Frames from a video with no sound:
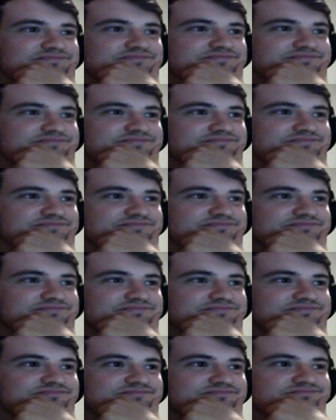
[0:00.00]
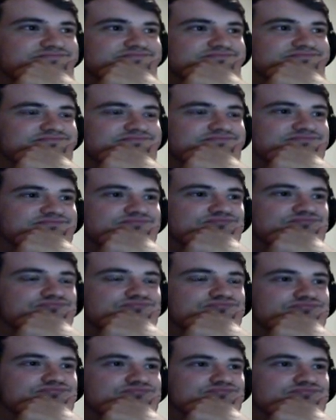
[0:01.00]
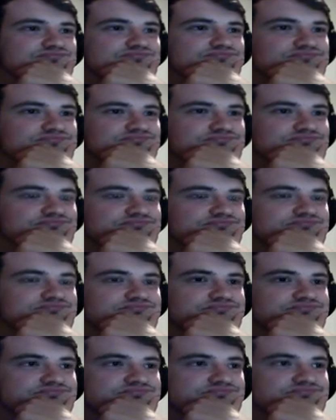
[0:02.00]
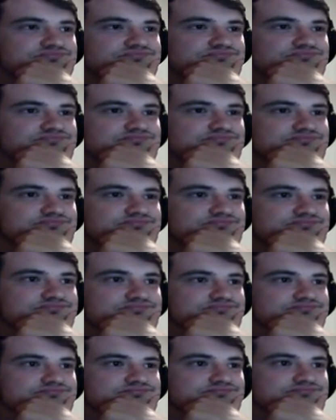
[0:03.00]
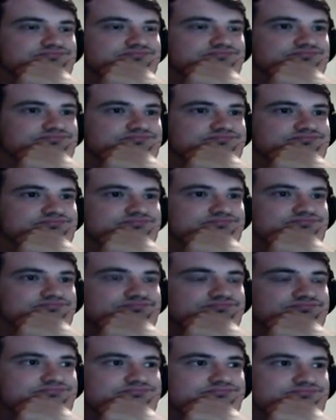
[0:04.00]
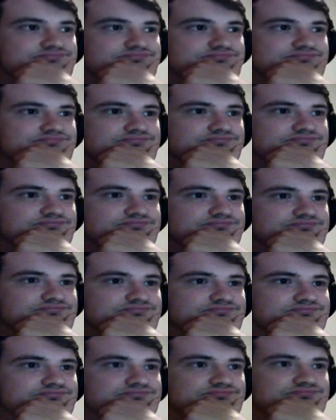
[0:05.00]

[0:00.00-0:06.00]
[no speech]